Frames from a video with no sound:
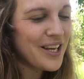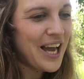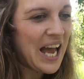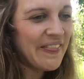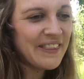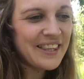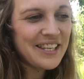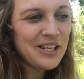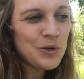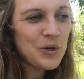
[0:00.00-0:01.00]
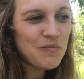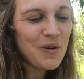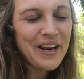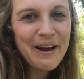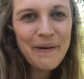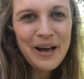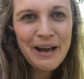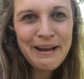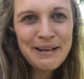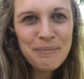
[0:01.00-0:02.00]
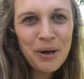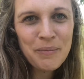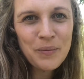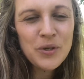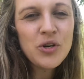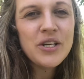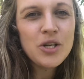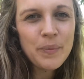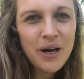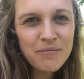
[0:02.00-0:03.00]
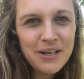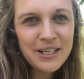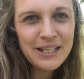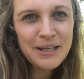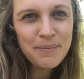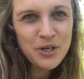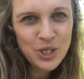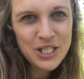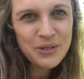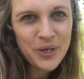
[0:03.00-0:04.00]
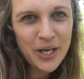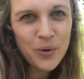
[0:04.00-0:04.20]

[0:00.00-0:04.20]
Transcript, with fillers: and you can run out at any moment. We try and top it up regularly, but you can still get